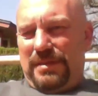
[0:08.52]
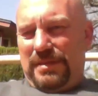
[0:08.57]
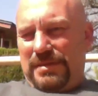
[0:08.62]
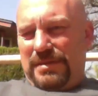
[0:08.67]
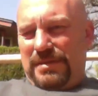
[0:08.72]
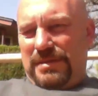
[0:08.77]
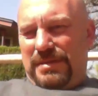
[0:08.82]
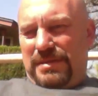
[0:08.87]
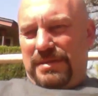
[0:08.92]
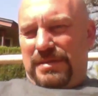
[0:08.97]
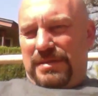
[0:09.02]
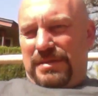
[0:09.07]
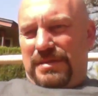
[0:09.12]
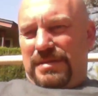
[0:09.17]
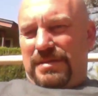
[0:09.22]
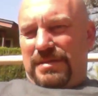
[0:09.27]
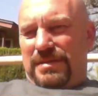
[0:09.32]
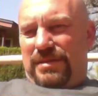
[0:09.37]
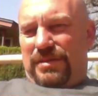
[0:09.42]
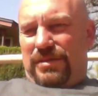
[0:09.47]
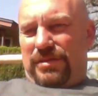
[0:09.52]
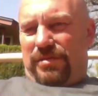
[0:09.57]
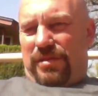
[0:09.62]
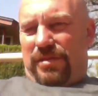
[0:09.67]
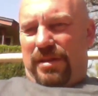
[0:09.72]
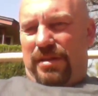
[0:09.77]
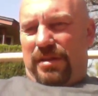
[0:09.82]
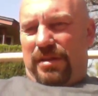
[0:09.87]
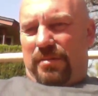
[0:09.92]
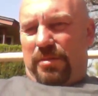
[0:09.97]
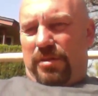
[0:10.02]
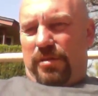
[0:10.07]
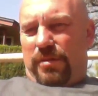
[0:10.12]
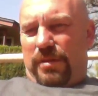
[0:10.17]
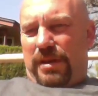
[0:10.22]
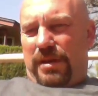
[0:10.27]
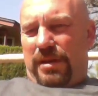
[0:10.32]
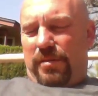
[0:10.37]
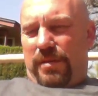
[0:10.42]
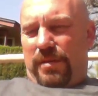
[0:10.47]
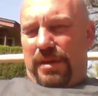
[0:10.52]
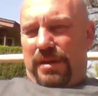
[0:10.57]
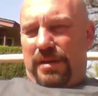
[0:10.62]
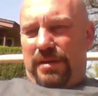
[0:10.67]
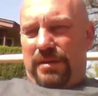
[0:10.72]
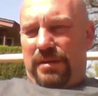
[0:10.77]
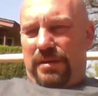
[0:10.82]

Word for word: It's all right. I'm going anyway.